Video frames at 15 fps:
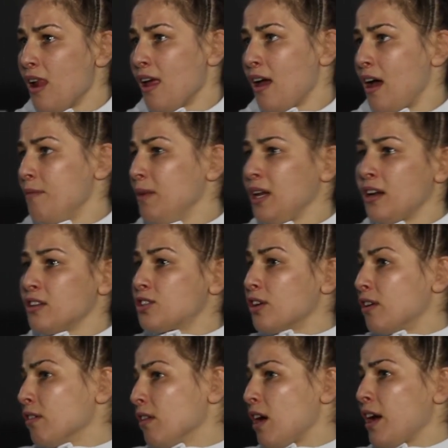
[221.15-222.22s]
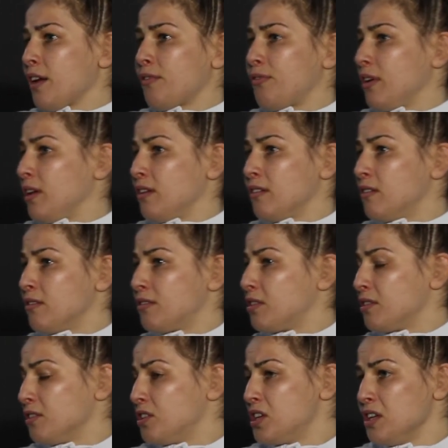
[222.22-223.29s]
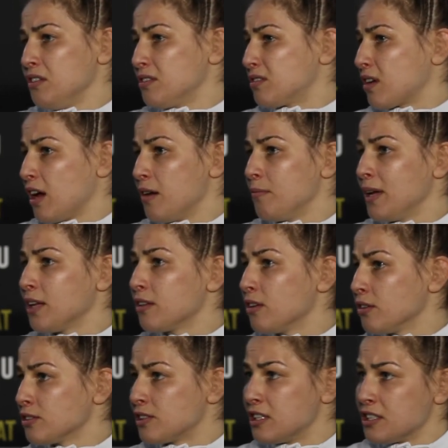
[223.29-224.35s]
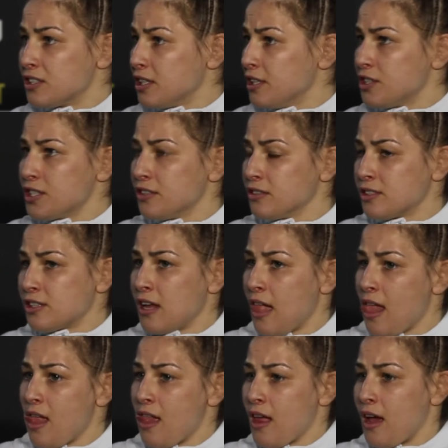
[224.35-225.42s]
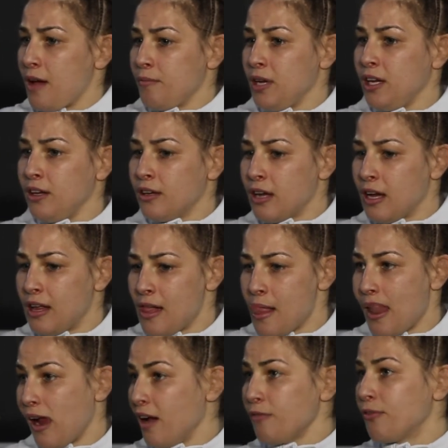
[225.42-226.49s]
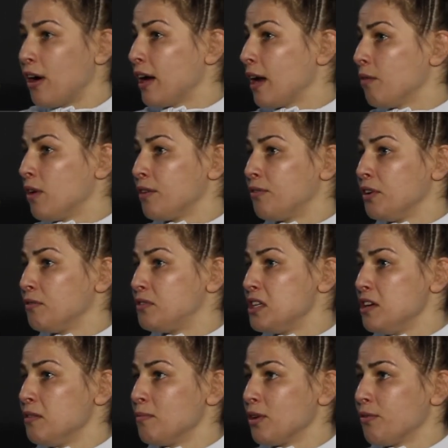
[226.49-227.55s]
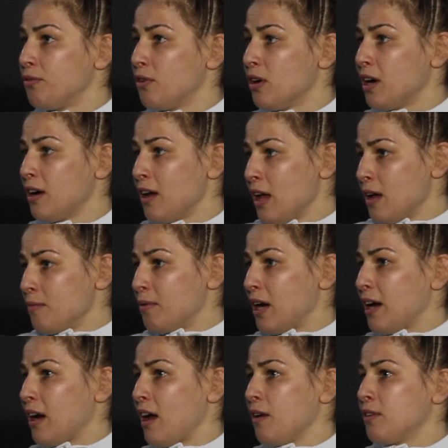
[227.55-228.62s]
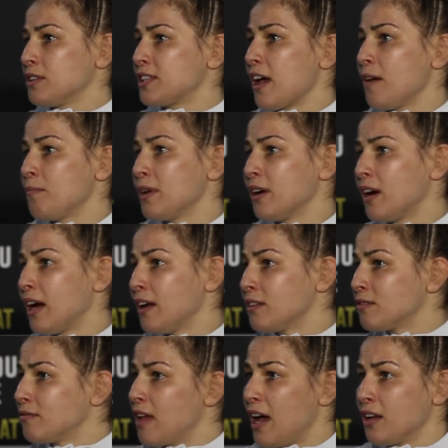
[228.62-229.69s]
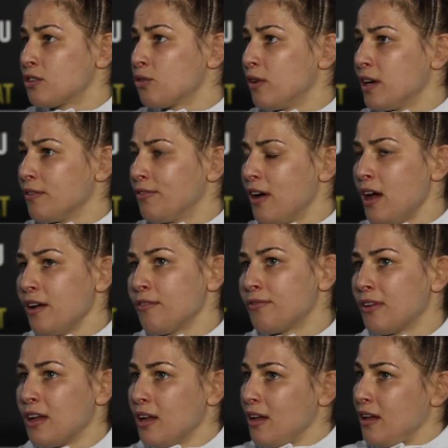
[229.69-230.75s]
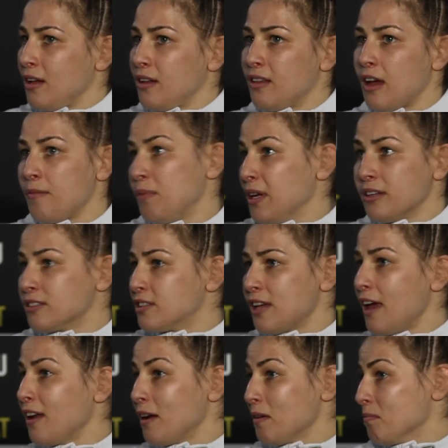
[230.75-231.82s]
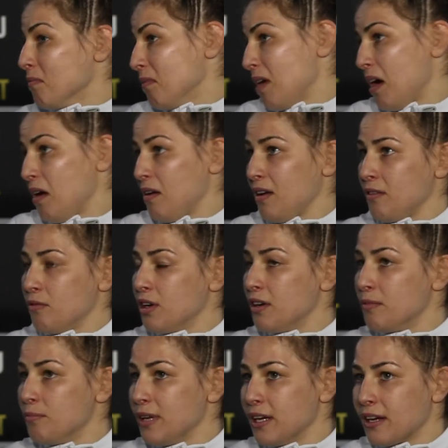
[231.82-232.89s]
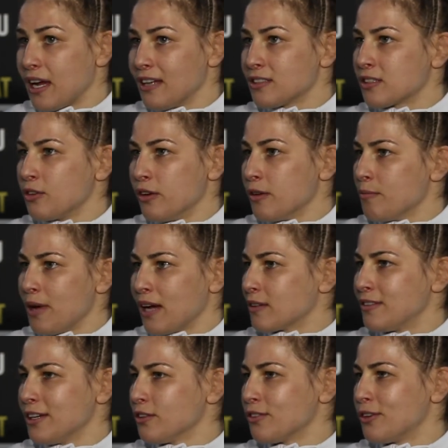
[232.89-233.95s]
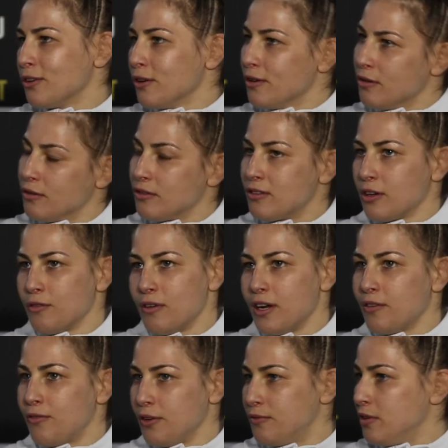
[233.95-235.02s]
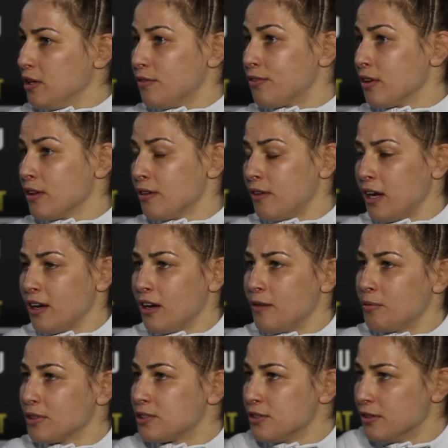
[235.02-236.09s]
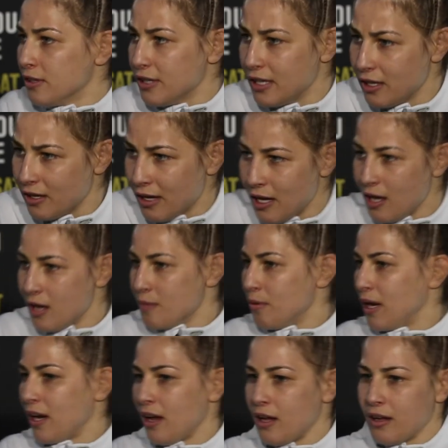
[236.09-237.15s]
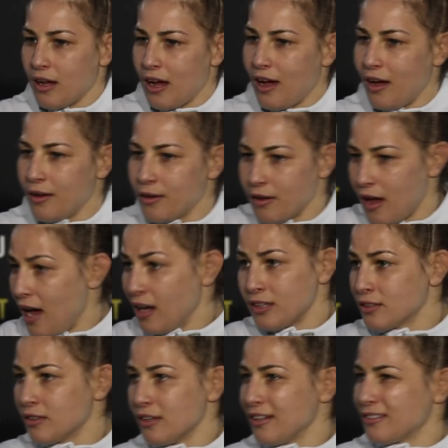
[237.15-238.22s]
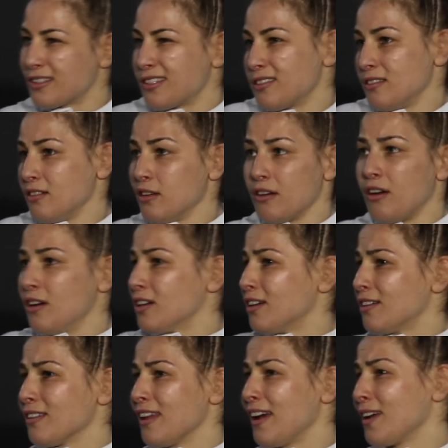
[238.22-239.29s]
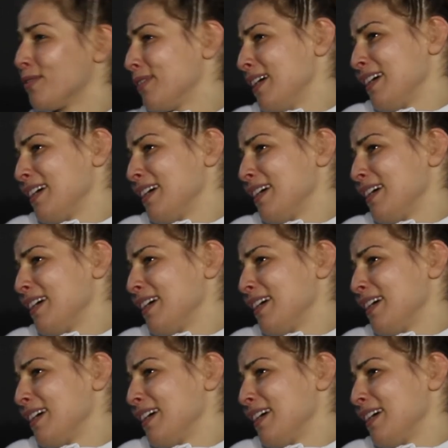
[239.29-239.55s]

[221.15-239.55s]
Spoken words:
I mean, it's her life and she's got to make those decisions. I mean, I fought at 115 before, but I was happier at 25. That being said, I wouldn't be against going back down to 115 for the right opportunity, but I it's, you know, her life,